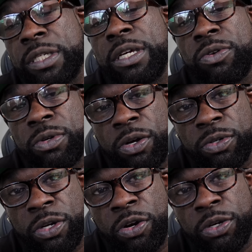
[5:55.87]
Still don't
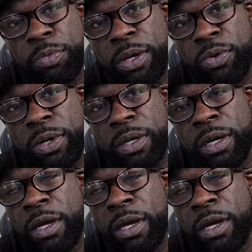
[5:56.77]
talk to me with